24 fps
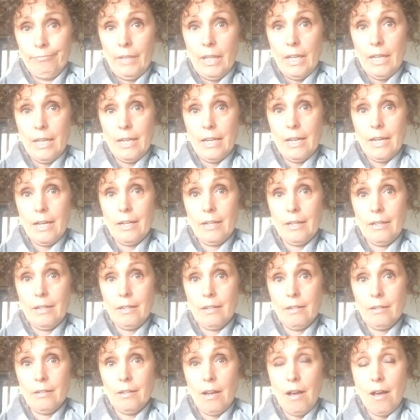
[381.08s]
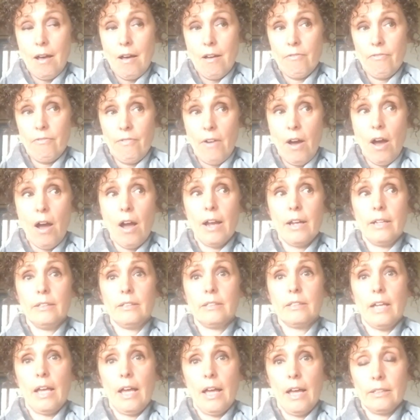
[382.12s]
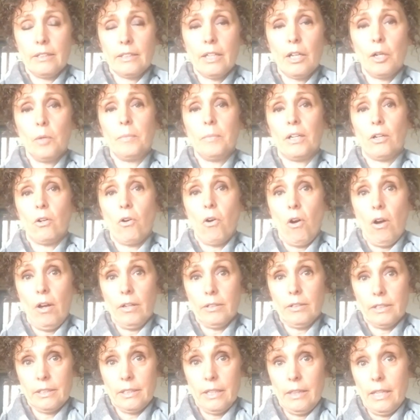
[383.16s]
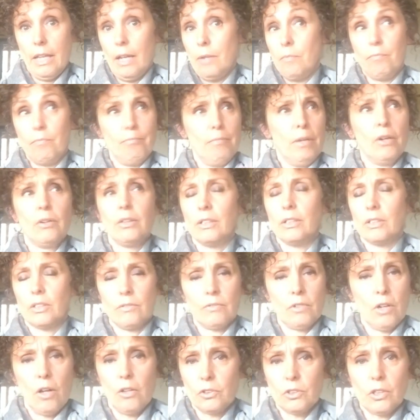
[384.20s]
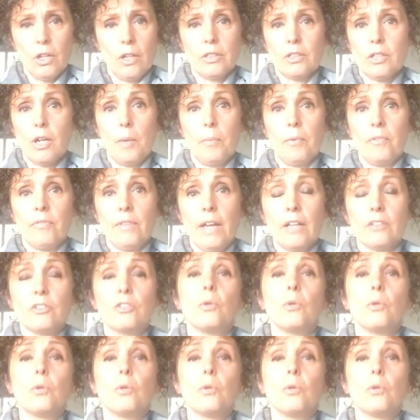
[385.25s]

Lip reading: in fines and settlement costs, and then millions of dollars on top of that.